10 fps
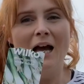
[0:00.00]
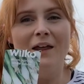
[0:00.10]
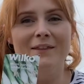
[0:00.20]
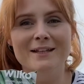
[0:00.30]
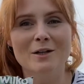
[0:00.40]

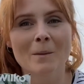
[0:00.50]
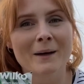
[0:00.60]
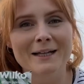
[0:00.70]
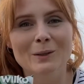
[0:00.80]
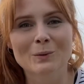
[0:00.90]
These are
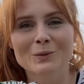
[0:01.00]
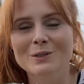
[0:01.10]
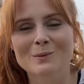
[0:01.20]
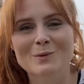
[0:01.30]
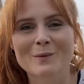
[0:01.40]
my
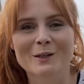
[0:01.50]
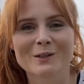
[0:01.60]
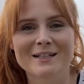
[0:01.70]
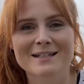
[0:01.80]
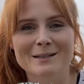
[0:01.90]
go-to spring
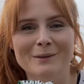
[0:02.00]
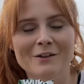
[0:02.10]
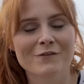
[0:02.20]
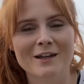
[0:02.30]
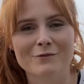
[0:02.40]
onions. They're my
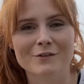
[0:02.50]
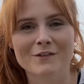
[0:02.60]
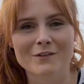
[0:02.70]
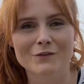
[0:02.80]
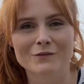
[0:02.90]
favourite
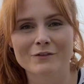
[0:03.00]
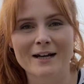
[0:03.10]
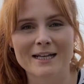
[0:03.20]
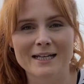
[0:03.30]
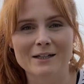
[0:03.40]

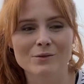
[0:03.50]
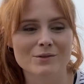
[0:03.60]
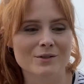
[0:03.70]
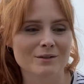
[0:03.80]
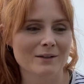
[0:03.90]
variety. I
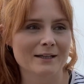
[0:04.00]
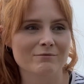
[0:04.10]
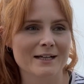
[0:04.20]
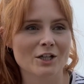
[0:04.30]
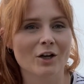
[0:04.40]
also do like
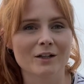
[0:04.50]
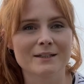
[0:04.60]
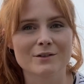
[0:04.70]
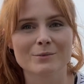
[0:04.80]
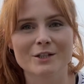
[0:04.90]
Red
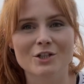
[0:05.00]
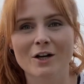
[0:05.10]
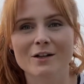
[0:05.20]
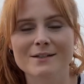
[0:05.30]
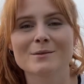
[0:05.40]
Holland, which
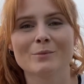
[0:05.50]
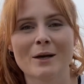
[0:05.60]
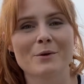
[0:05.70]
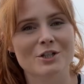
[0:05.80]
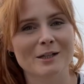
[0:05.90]
are
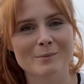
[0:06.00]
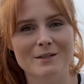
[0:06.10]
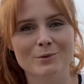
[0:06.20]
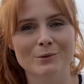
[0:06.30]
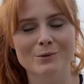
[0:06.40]
somewhere, which I'll be
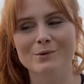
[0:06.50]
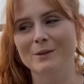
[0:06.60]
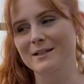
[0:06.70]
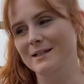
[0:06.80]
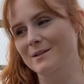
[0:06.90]
sowing those
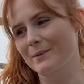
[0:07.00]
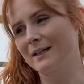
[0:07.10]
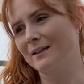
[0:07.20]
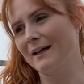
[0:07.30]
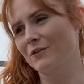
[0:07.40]
ones as
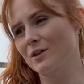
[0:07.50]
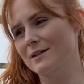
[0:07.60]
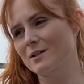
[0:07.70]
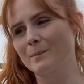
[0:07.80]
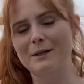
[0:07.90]
well. I've got
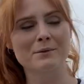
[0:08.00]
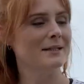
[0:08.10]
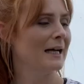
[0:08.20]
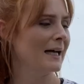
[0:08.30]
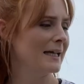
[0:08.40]
some
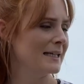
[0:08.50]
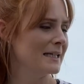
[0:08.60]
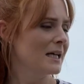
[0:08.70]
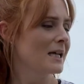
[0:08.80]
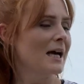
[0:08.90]
outside
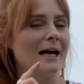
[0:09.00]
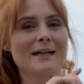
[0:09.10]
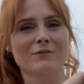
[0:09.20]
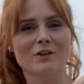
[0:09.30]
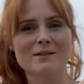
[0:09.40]

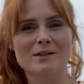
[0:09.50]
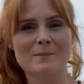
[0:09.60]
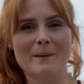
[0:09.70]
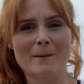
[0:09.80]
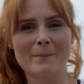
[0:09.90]
and I've got
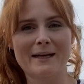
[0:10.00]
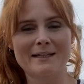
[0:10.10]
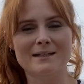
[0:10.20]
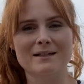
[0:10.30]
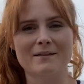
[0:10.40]
some in the
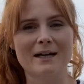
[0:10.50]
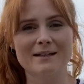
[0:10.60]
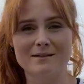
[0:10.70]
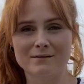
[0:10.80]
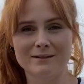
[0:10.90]
beds that I
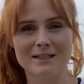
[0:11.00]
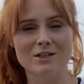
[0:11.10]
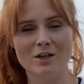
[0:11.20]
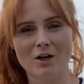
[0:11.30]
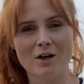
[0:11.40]
still need
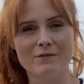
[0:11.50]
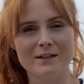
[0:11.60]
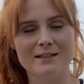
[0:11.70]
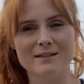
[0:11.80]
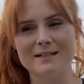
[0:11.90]
to
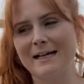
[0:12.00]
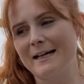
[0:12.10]
harvest.